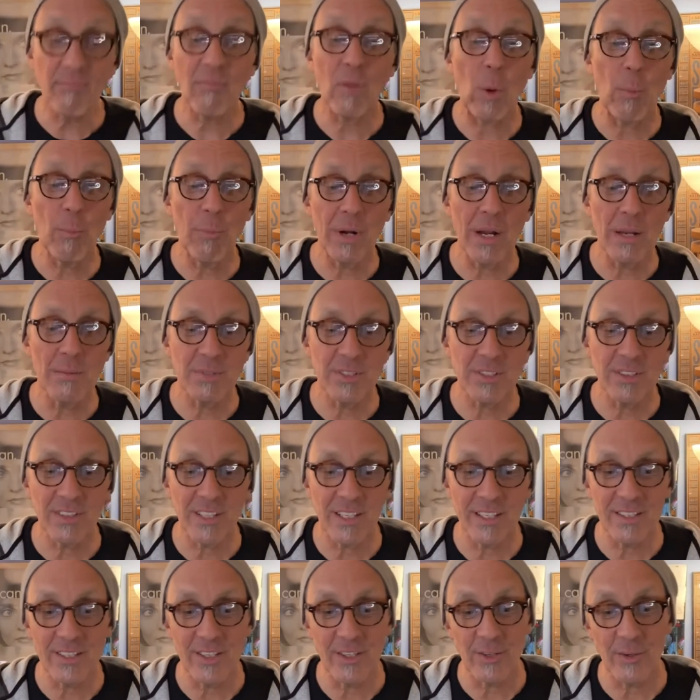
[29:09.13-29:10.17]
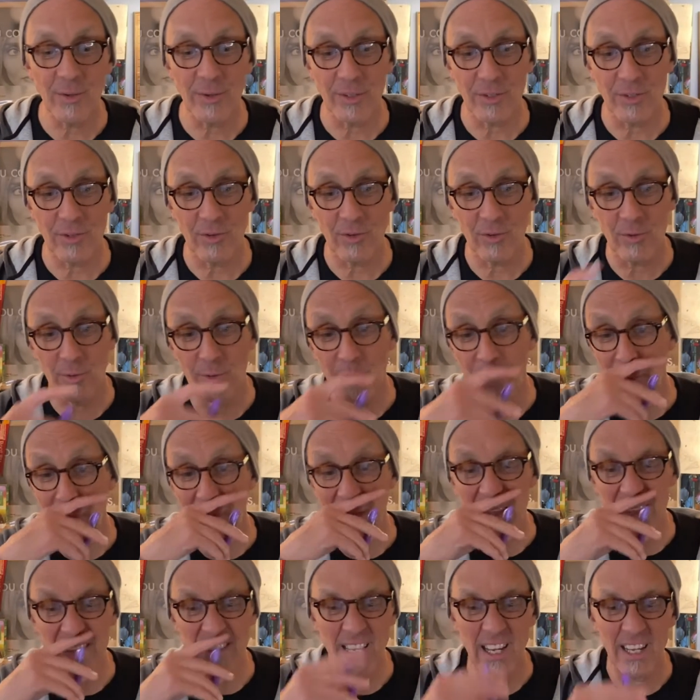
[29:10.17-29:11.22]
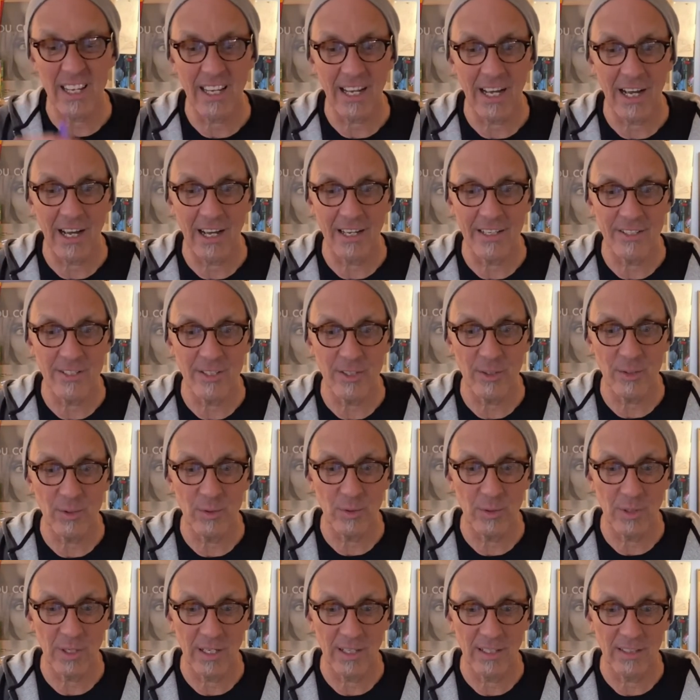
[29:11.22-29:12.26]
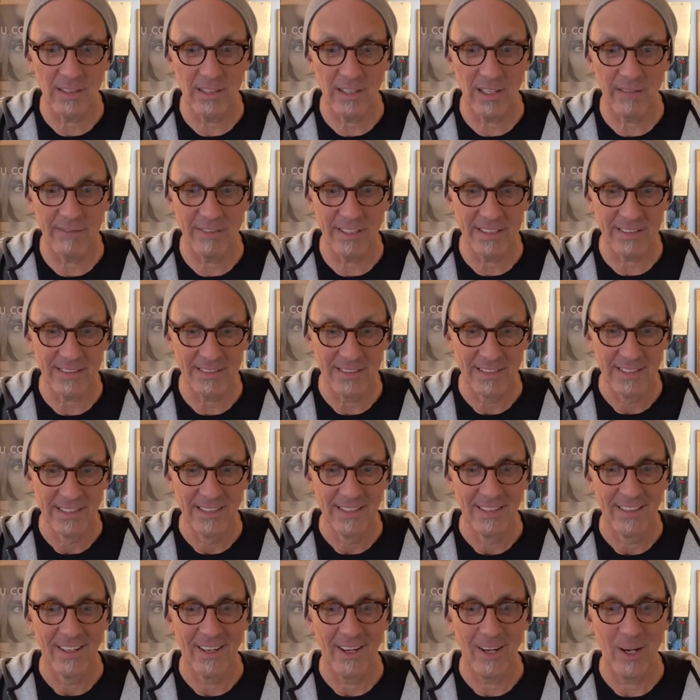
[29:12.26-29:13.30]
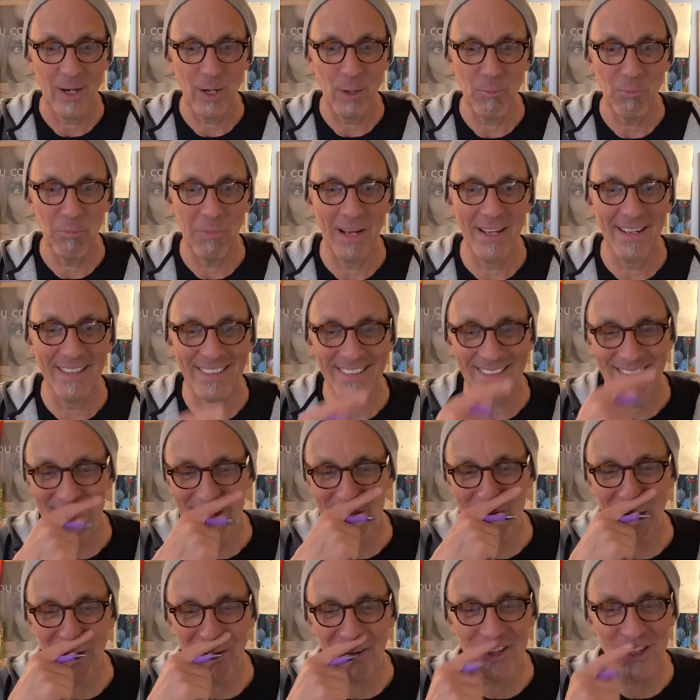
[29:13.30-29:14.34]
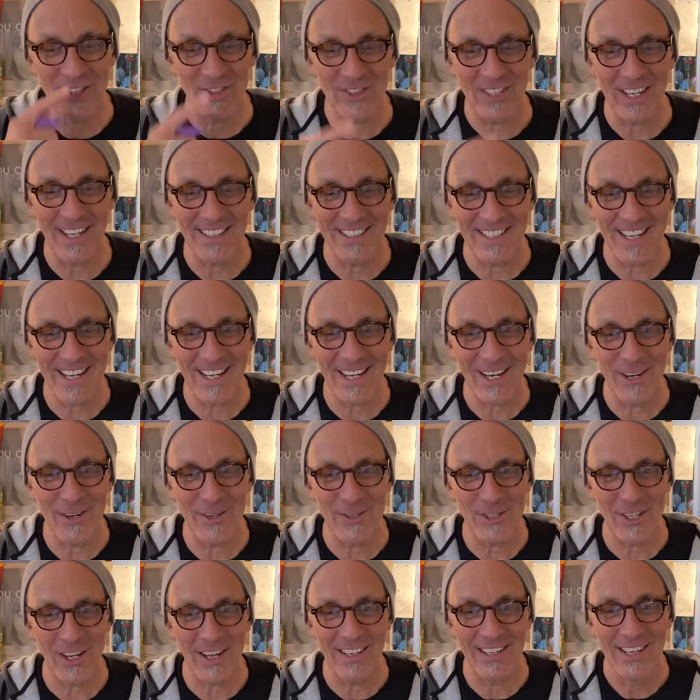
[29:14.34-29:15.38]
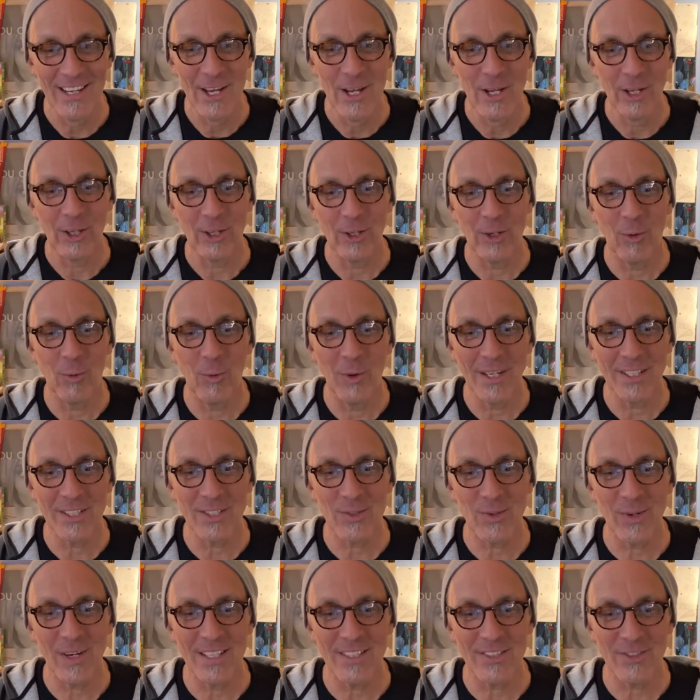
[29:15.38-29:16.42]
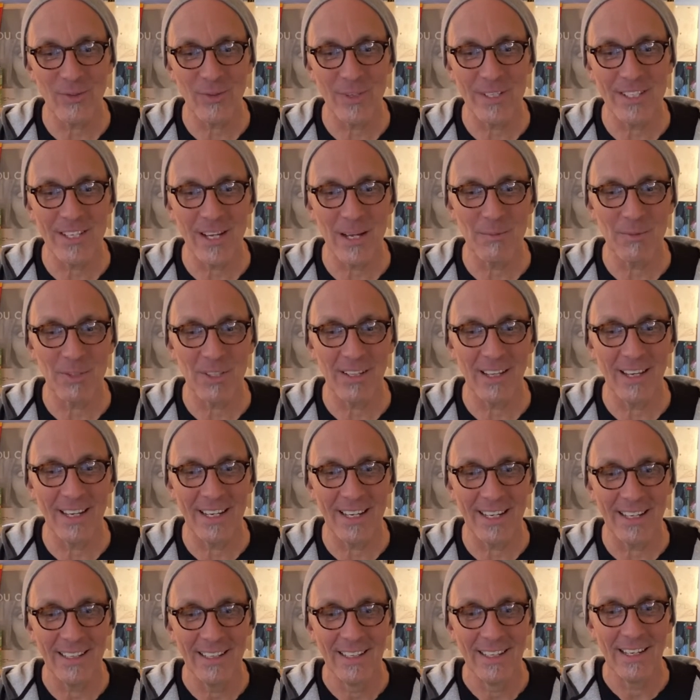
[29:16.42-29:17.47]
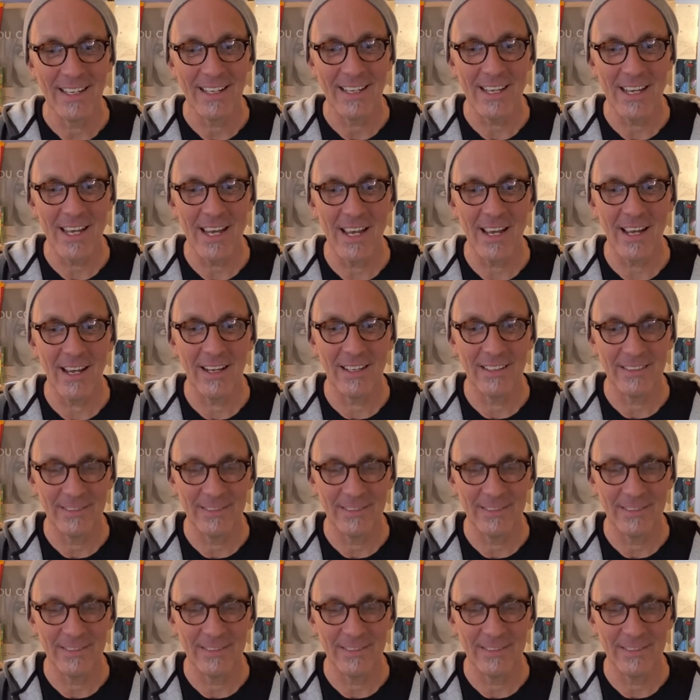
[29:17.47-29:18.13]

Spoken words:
I'm still continuing through it because I do love it. Darren, you're saying, take care, Jen. You're once, twice, 3 times a lady. Yeah.